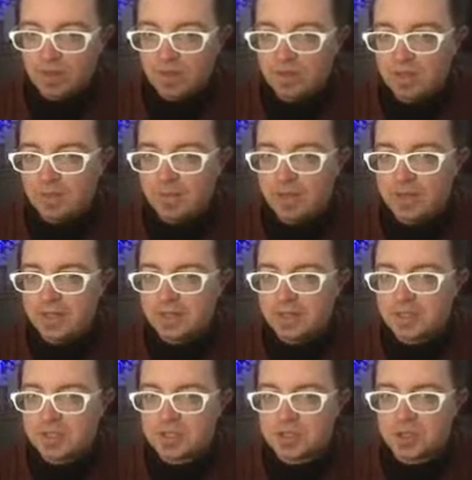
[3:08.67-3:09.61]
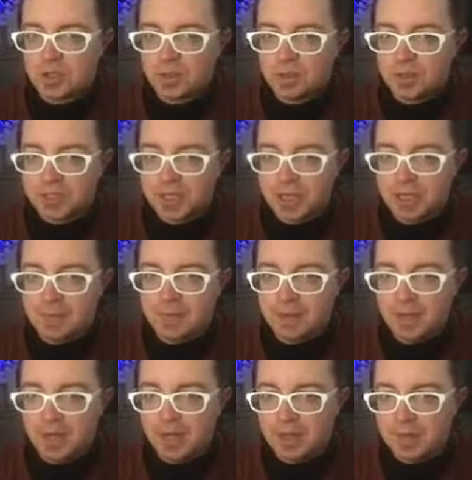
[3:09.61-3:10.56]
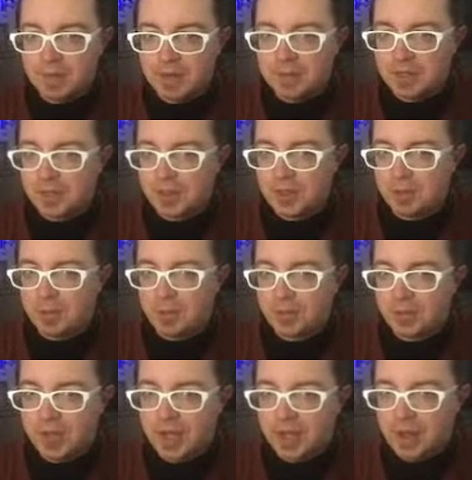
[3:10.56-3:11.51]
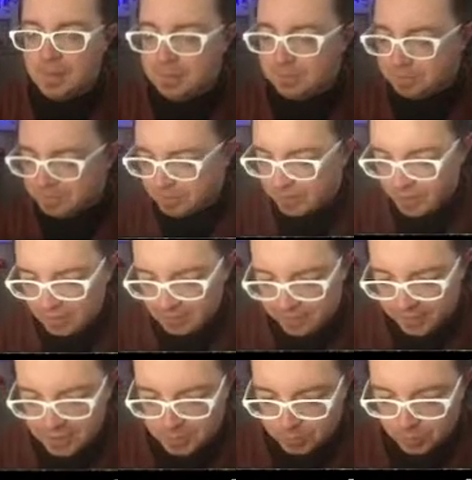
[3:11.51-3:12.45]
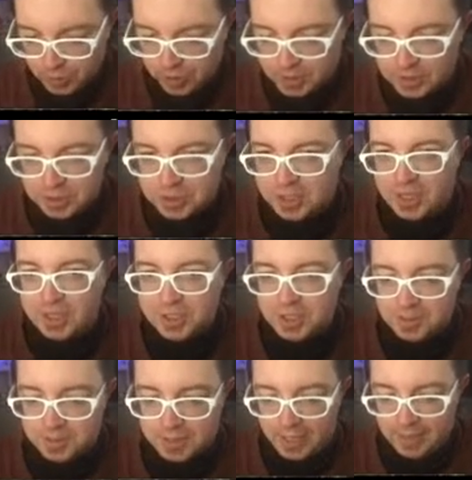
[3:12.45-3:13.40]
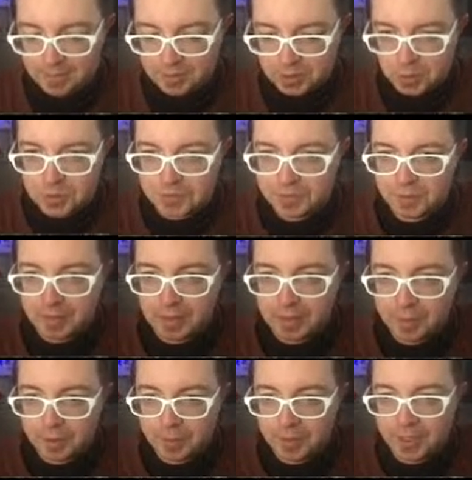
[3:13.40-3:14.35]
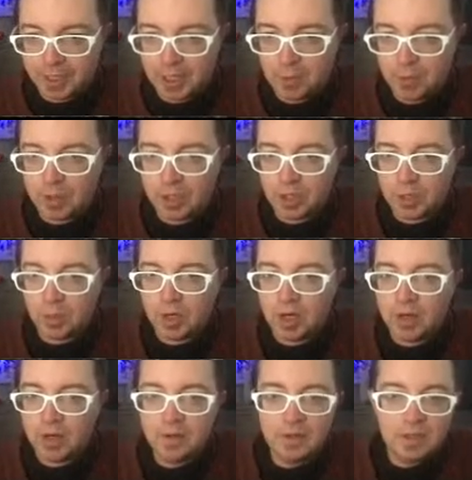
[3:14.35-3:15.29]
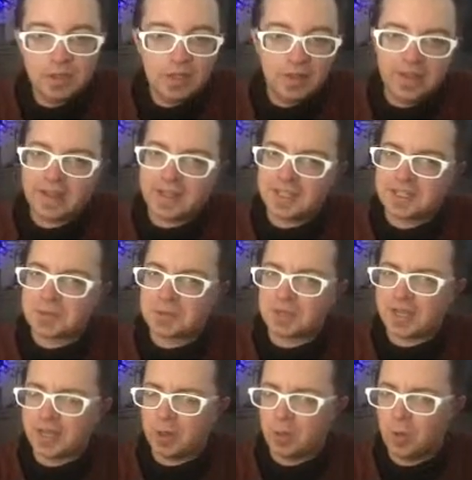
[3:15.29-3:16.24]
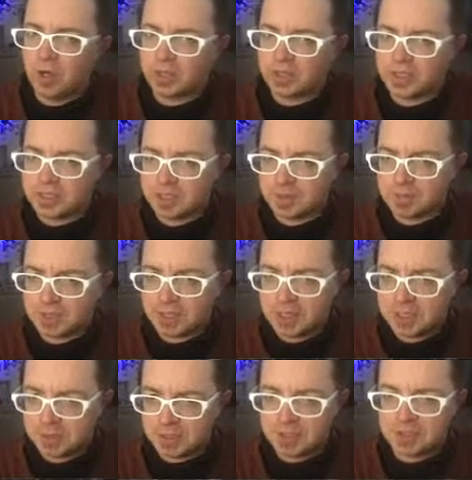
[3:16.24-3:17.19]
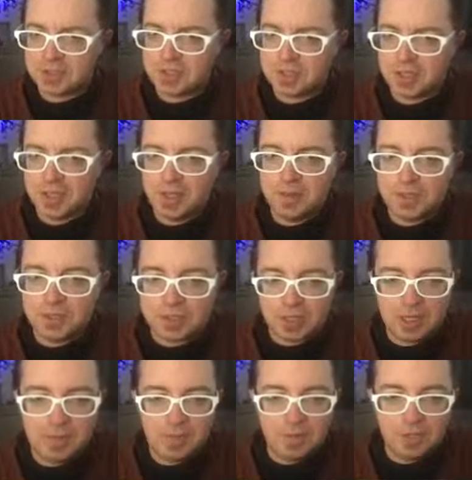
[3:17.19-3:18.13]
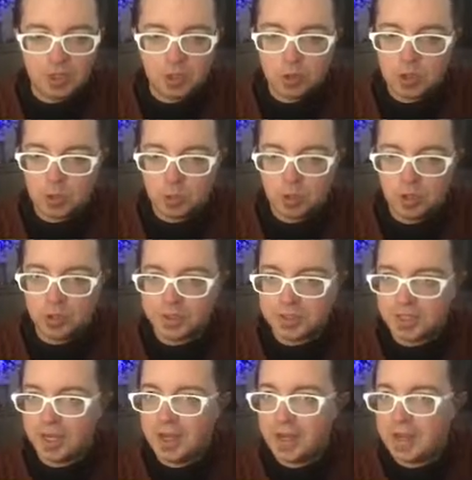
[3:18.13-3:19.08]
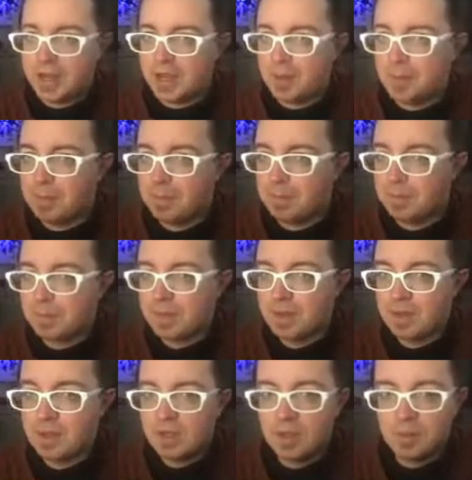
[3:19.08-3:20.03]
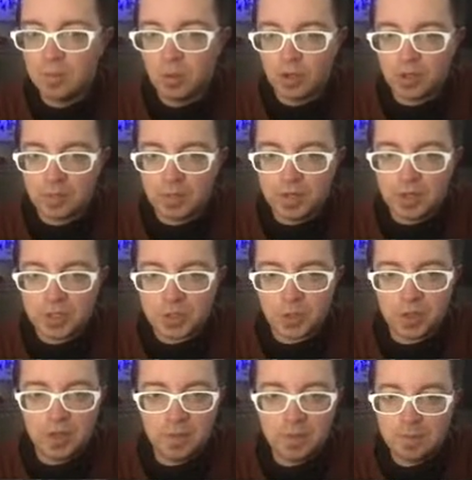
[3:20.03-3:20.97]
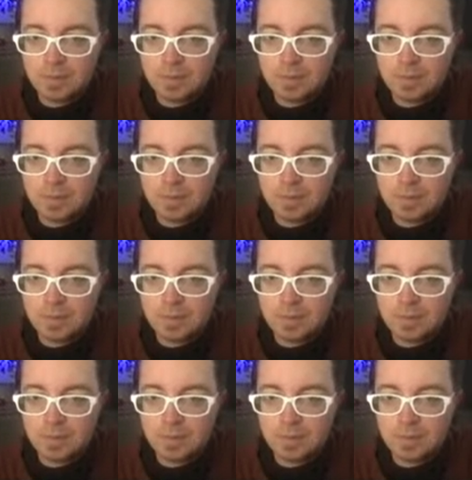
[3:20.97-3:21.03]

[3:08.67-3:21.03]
No, Brandy, this is the normal time. Uh, there might be a thing with uh, Facebook changing time zones for people depending on where you are. That gets kind of wonky sometimes. So this is the, the same, the usual 10 a.m. morning mini tour.